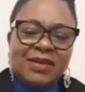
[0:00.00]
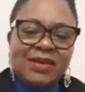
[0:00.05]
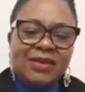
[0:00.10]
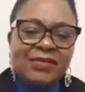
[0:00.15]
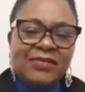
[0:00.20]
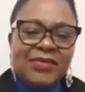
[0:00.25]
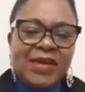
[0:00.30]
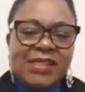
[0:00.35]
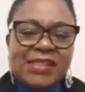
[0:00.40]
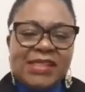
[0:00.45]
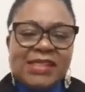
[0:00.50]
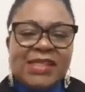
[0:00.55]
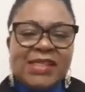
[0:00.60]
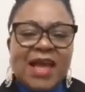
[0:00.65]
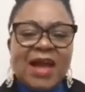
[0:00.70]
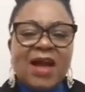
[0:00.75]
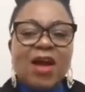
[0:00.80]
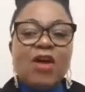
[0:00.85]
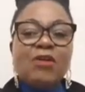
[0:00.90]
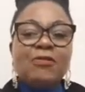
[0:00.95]

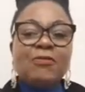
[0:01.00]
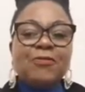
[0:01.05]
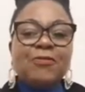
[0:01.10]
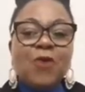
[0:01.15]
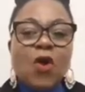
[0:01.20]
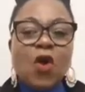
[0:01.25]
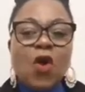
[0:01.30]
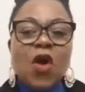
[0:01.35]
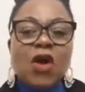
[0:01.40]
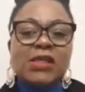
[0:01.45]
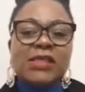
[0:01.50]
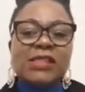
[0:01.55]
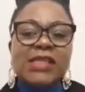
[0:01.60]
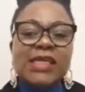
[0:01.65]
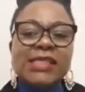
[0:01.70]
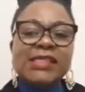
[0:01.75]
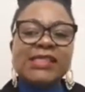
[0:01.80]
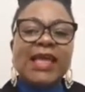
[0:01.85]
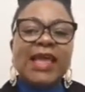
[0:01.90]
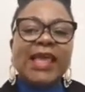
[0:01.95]
Francisca, focus
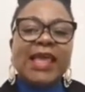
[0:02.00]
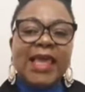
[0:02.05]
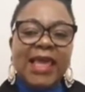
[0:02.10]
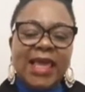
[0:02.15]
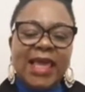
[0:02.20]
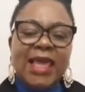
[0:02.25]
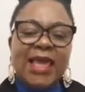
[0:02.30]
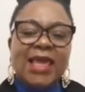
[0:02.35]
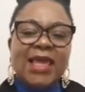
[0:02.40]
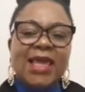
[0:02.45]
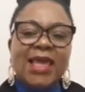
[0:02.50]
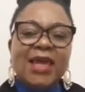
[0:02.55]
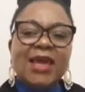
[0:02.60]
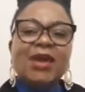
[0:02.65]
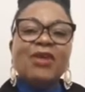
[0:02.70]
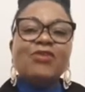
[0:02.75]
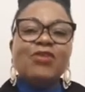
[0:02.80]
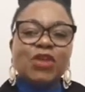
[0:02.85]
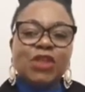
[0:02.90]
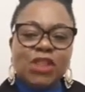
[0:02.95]
is the key
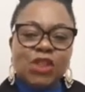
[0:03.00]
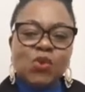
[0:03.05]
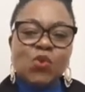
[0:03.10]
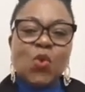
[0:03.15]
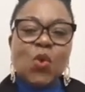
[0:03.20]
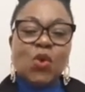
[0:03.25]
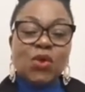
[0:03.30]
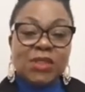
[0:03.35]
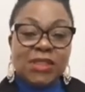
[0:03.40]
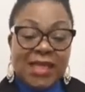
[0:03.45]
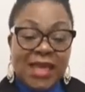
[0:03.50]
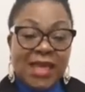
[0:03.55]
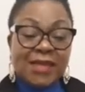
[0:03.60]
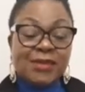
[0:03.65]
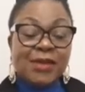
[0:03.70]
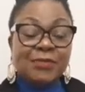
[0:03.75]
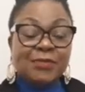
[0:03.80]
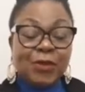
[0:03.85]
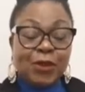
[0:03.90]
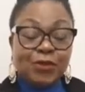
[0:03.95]
for this word.
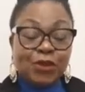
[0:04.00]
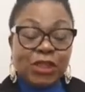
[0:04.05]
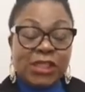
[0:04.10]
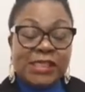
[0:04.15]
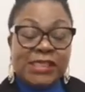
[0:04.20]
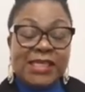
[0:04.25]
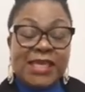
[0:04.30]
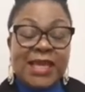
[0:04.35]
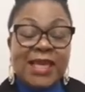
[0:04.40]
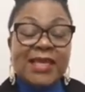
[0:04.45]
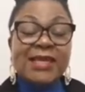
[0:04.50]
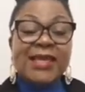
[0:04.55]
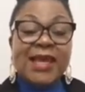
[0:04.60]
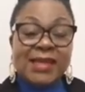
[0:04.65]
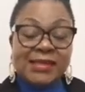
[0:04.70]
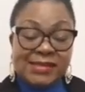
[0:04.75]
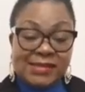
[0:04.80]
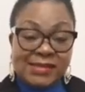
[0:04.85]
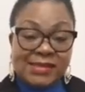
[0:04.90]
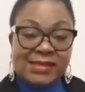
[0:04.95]
Yeah, for this year.
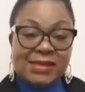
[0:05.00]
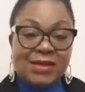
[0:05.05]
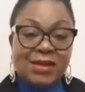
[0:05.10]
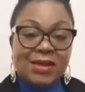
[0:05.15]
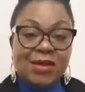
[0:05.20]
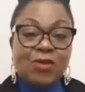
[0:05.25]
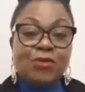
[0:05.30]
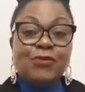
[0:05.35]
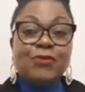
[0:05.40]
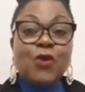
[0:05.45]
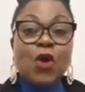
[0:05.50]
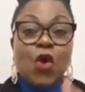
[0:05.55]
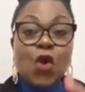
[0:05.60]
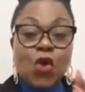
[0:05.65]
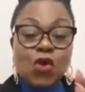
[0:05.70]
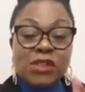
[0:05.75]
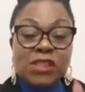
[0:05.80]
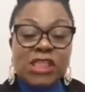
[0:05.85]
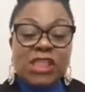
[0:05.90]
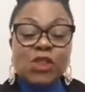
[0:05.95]
Yes,
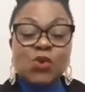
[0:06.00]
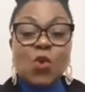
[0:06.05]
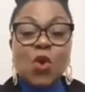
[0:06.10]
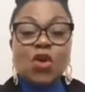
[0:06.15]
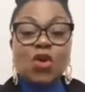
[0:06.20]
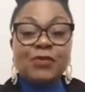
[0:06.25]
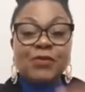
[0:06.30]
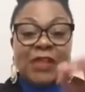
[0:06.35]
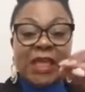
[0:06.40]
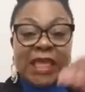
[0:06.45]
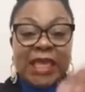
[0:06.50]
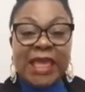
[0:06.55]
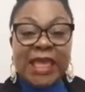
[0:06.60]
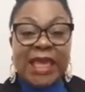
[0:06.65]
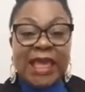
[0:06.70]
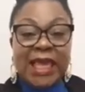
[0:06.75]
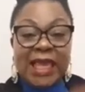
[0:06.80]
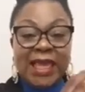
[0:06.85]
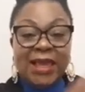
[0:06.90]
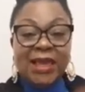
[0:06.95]
focus is one of the
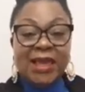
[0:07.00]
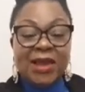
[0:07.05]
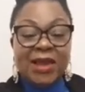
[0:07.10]
key